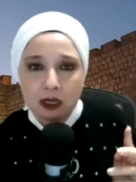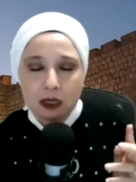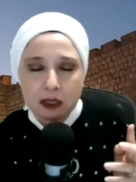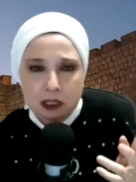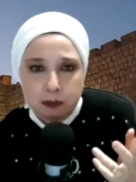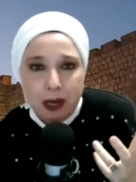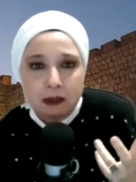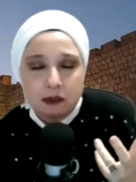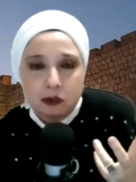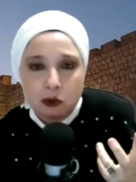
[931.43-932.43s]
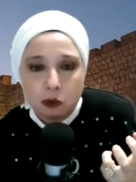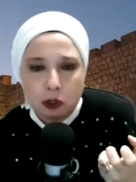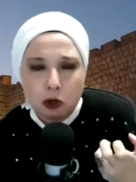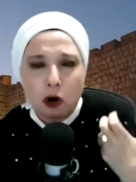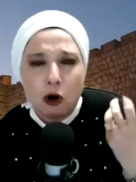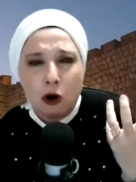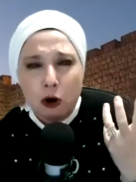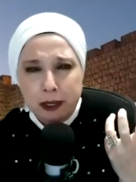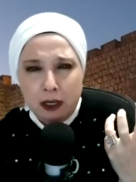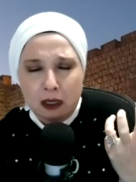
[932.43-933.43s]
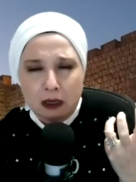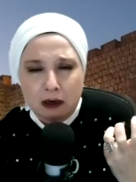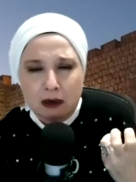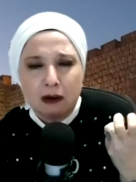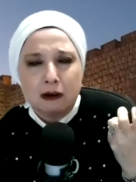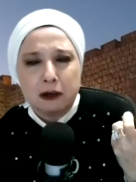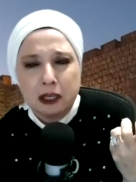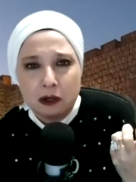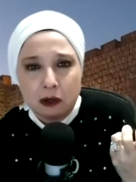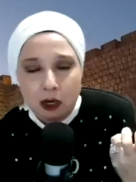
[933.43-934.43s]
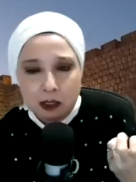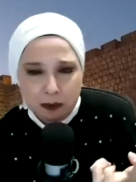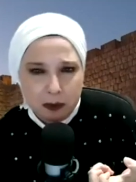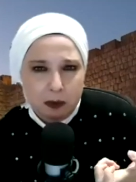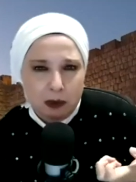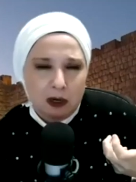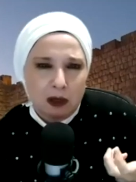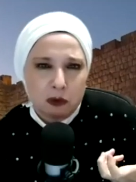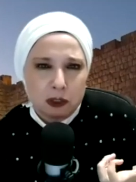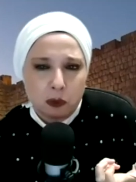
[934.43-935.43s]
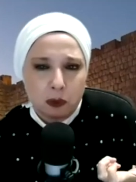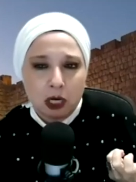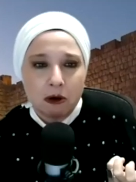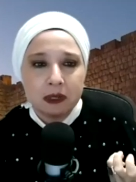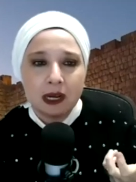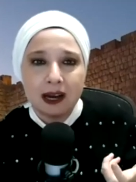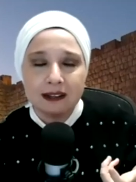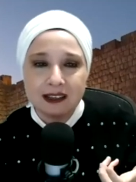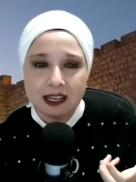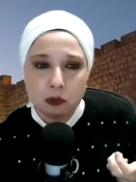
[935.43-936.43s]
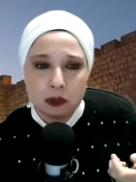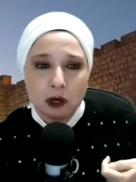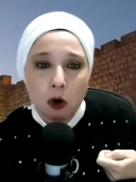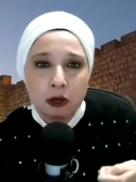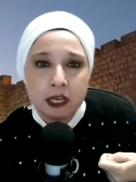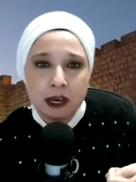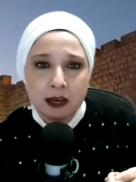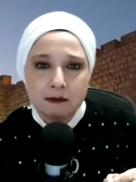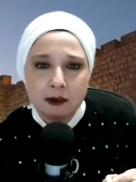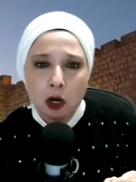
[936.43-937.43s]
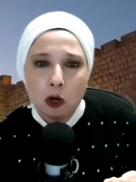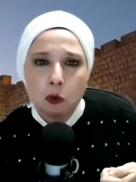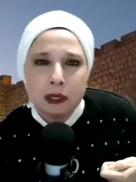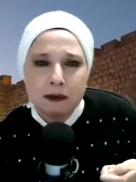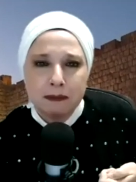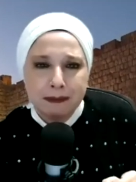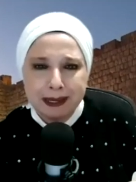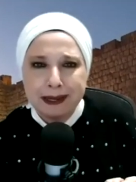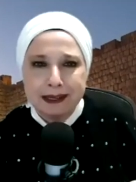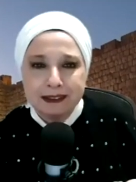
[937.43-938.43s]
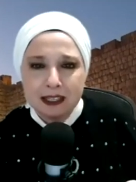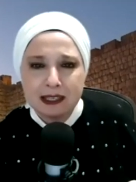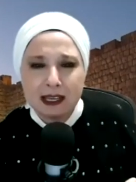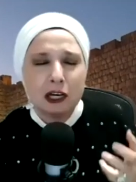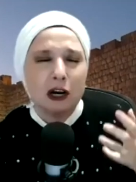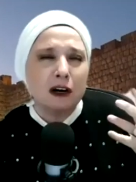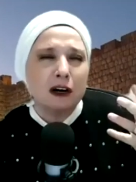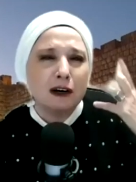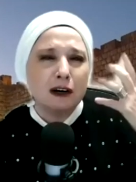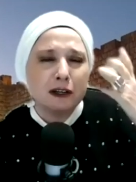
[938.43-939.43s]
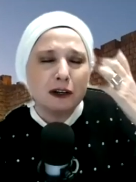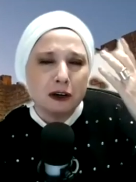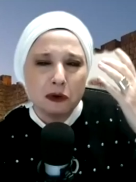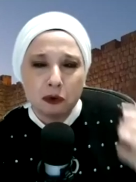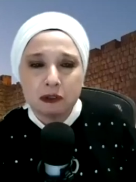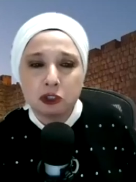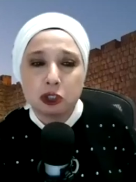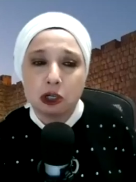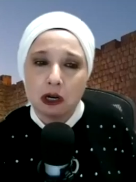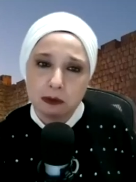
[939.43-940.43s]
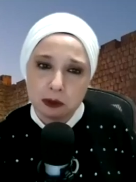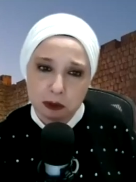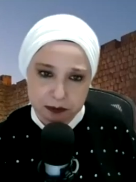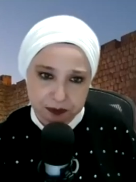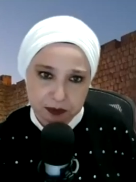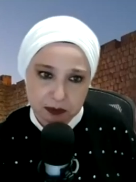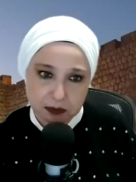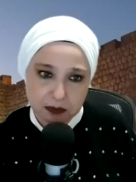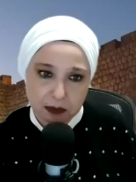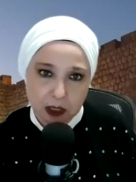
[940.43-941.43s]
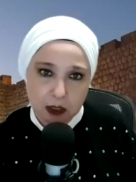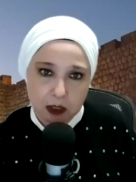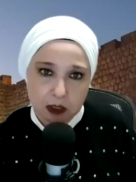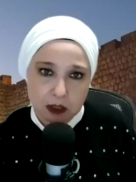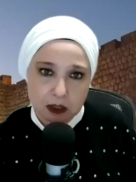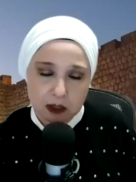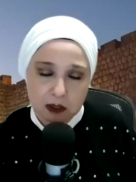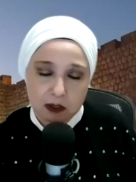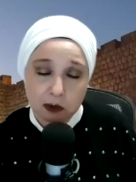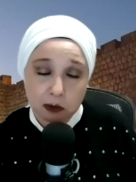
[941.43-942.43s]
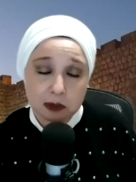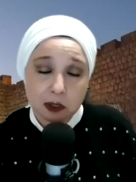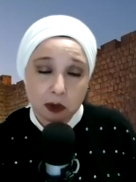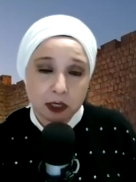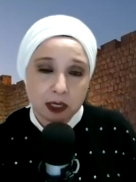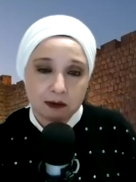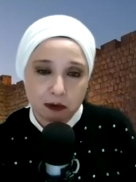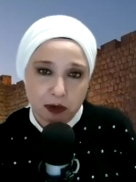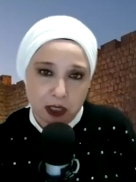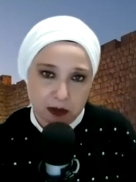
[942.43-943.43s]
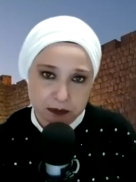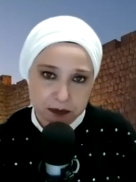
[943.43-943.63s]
spells the word oy, oy. In other words, when we come in contact with the oyev, we immediately say, oy, oy, we're in trouble. So who's the oyev over here?